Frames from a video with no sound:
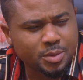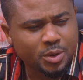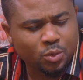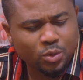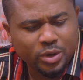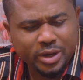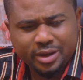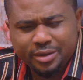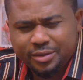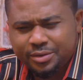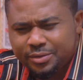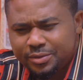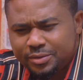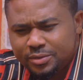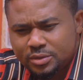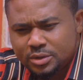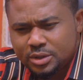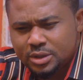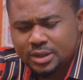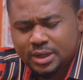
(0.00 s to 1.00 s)
my
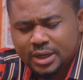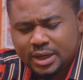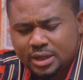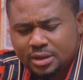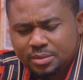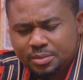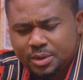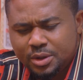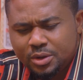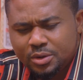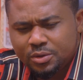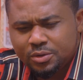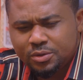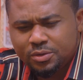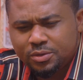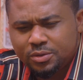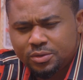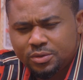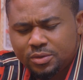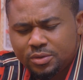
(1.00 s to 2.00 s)
wife denied me
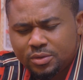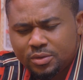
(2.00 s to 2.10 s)
of